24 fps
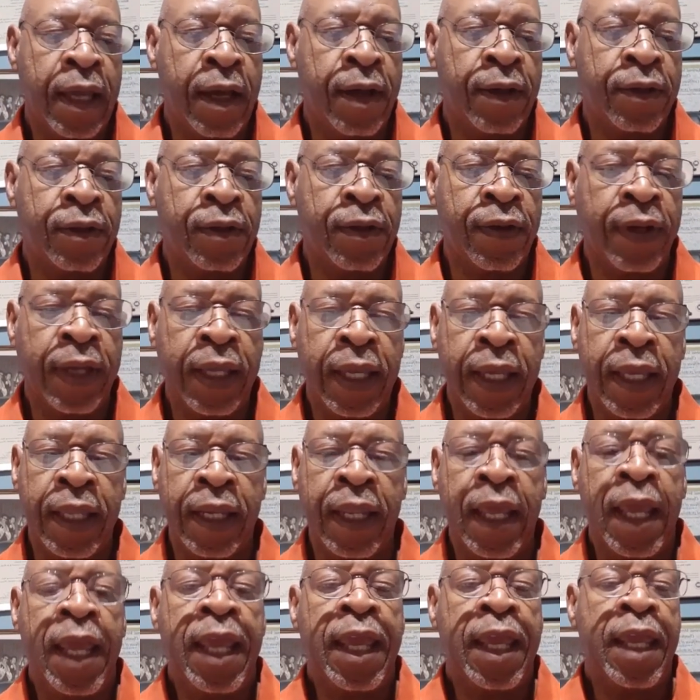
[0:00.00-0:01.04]
on your
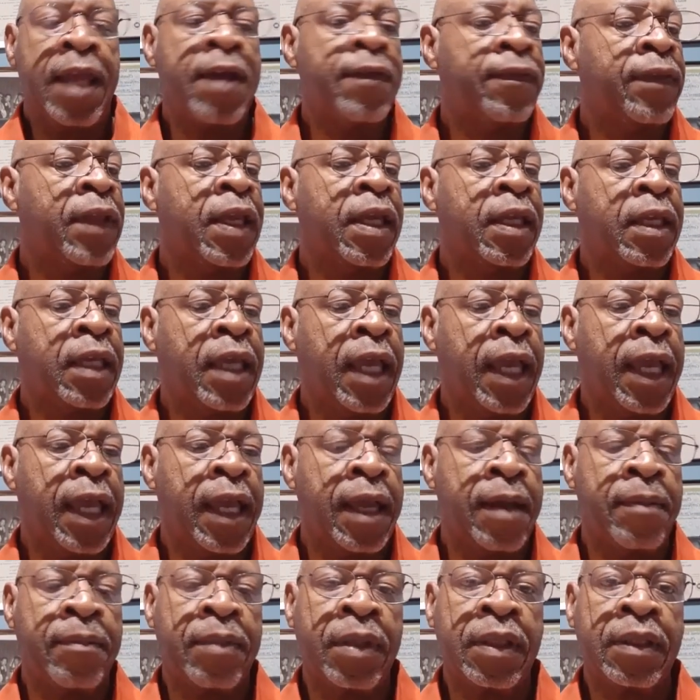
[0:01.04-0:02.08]
head, if they
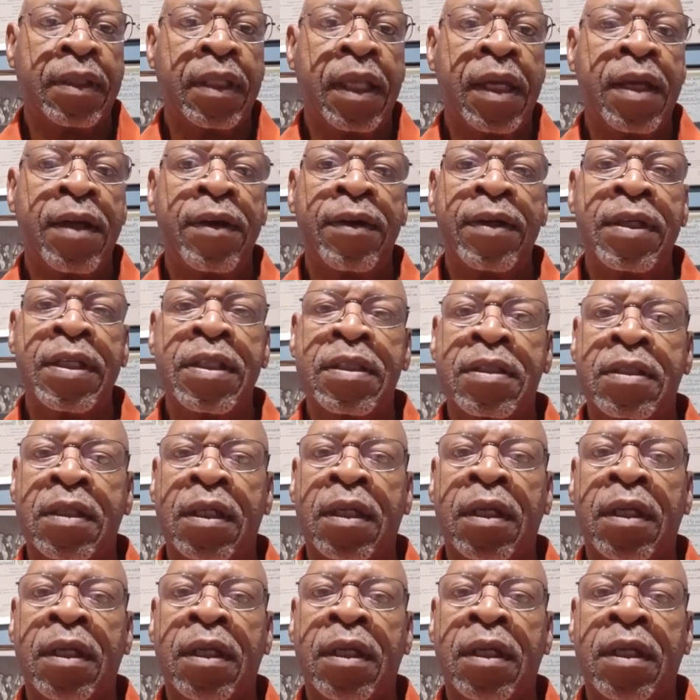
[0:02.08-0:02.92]
can. But there is a